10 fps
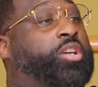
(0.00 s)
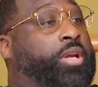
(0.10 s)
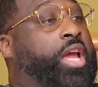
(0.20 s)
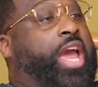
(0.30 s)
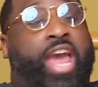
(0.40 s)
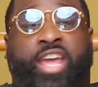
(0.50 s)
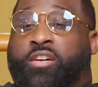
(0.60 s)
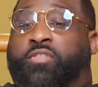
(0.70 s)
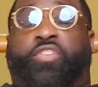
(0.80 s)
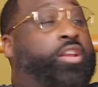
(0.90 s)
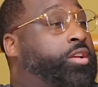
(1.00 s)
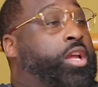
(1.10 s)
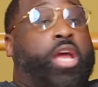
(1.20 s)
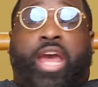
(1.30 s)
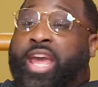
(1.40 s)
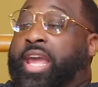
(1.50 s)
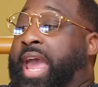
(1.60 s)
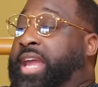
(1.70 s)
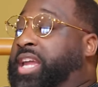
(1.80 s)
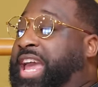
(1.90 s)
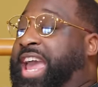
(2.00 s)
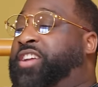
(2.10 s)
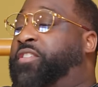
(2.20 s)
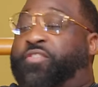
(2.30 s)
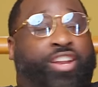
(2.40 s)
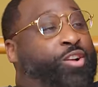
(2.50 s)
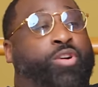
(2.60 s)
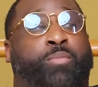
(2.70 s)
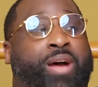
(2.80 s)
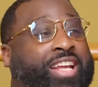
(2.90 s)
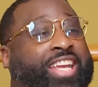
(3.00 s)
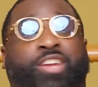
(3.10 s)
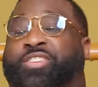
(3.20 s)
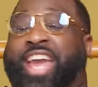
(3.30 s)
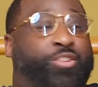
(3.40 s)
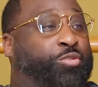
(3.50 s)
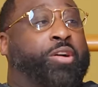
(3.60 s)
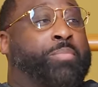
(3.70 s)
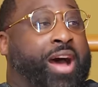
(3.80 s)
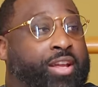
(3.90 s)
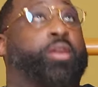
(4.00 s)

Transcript: to me. Hey, young fella. Hey, young fella, don't worry about it. You can't do nothing about